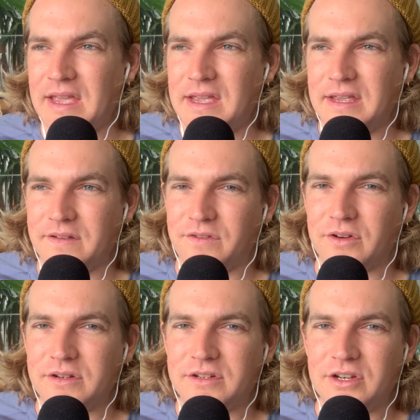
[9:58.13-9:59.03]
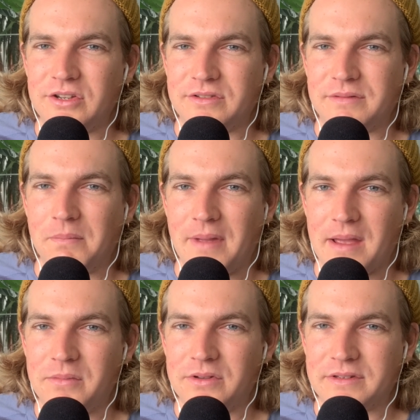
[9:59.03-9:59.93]
if you introduce
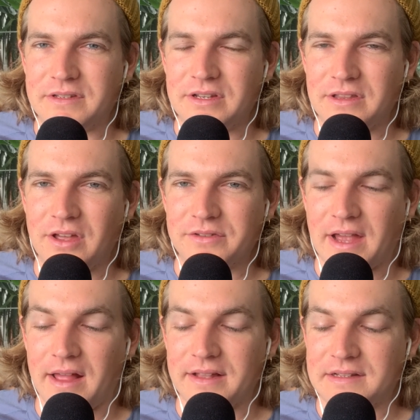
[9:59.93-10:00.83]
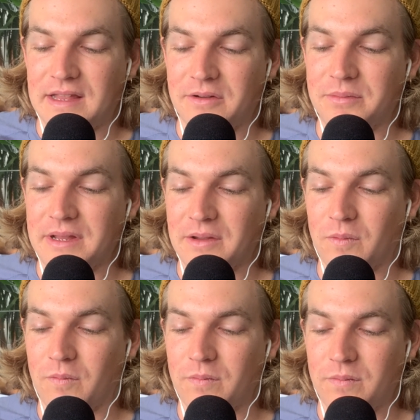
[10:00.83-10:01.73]
mammals to those islands, they would be,
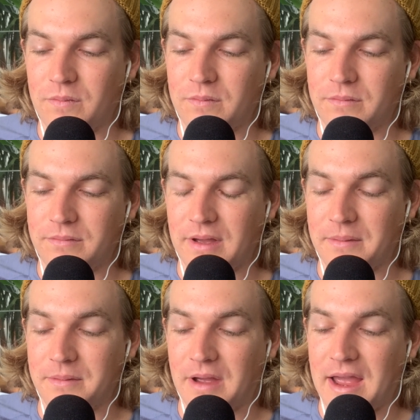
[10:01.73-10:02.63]
I